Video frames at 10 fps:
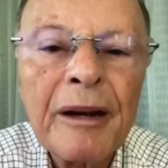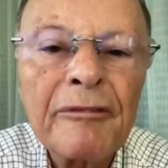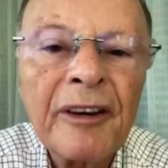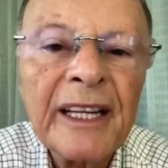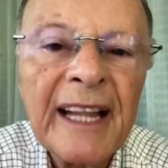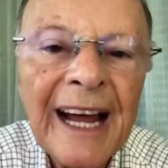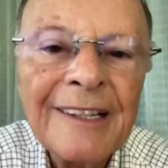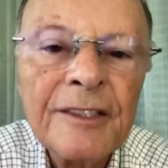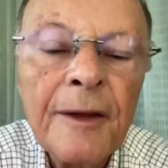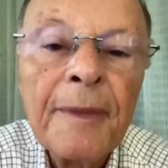For
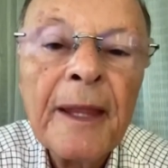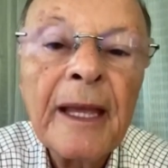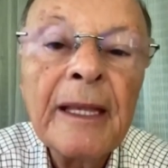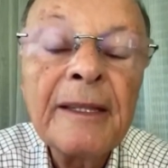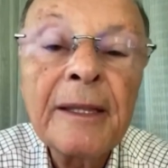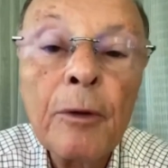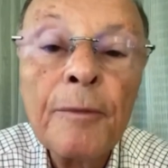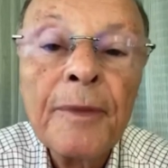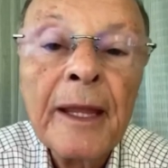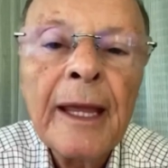example, if
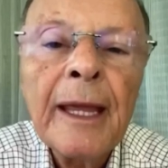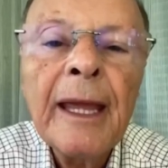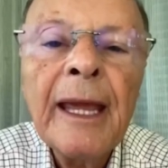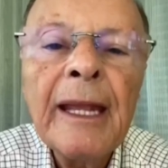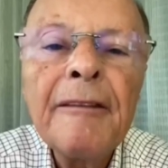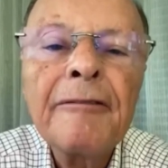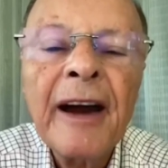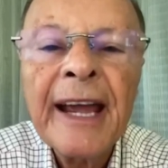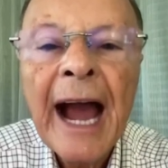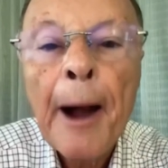I tend
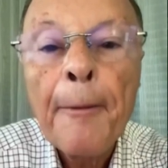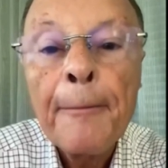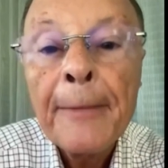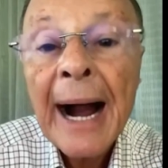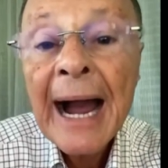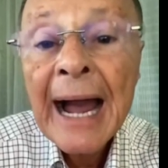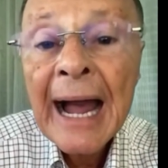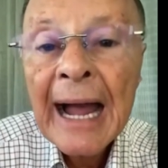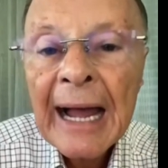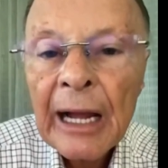to
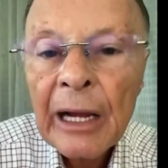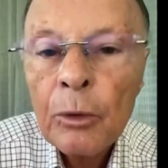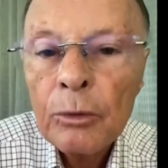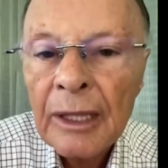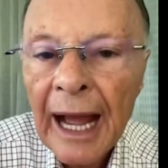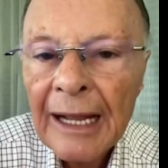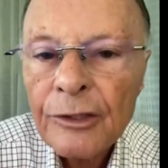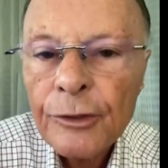vanity.